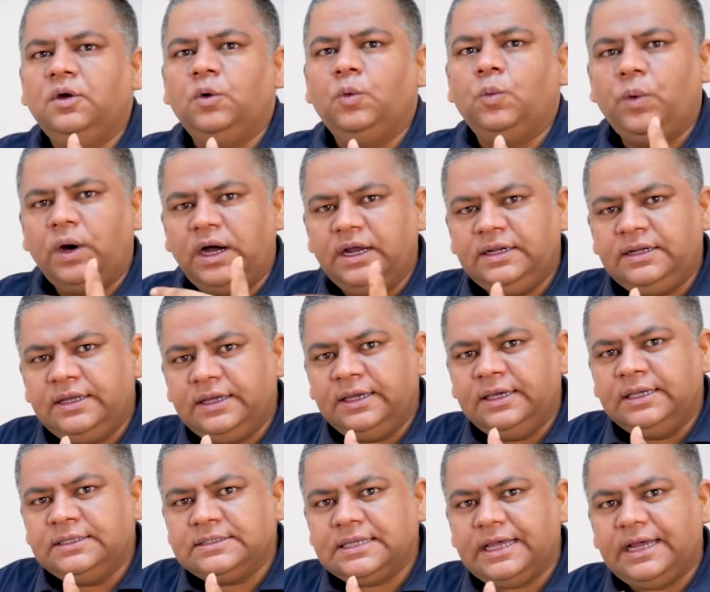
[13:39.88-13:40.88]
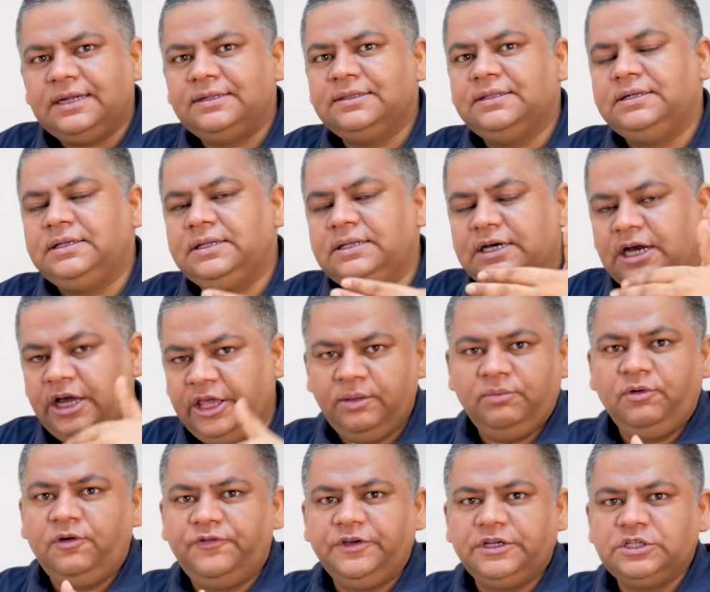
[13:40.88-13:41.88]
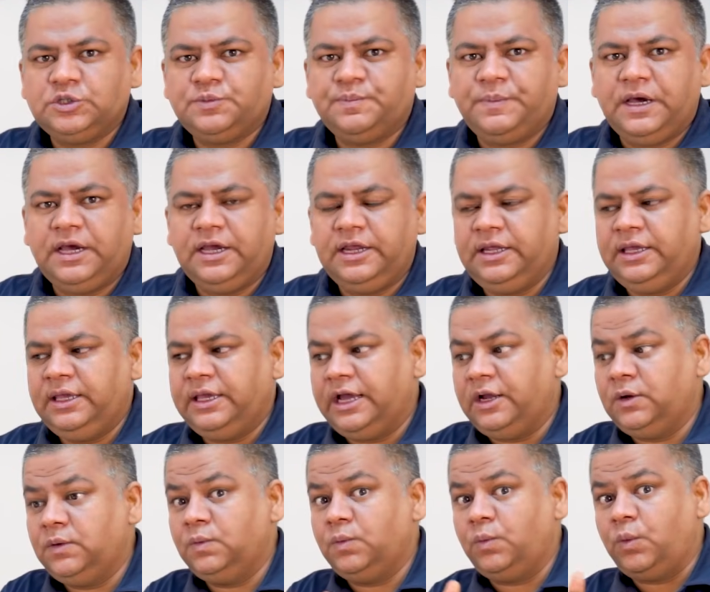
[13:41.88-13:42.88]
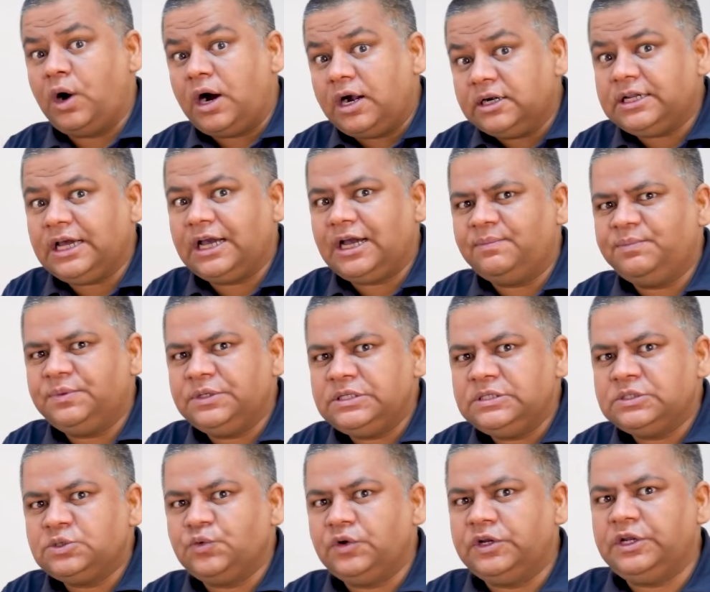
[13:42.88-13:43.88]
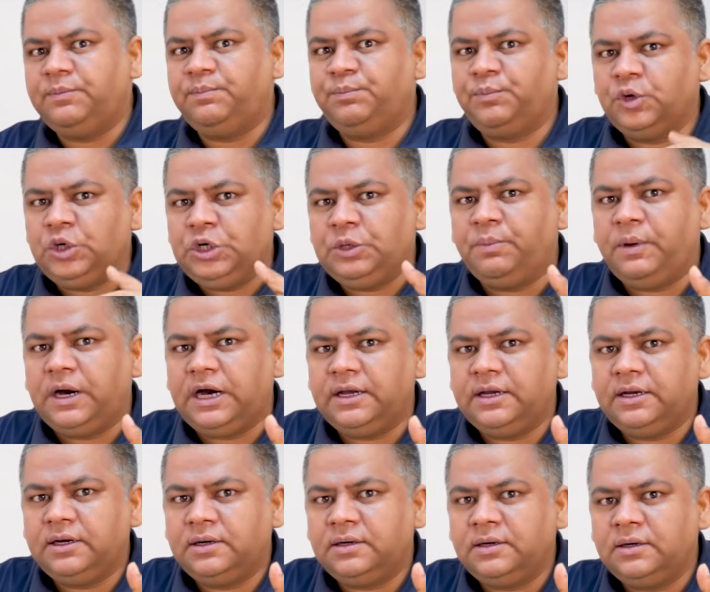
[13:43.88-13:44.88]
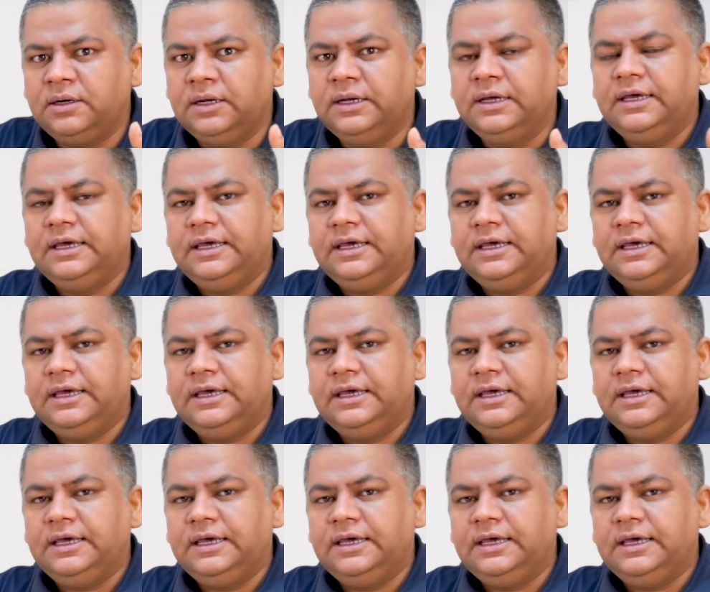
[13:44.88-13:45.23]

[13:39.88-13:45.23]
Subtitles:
One is at the time of expiry, and what happens when a put buyer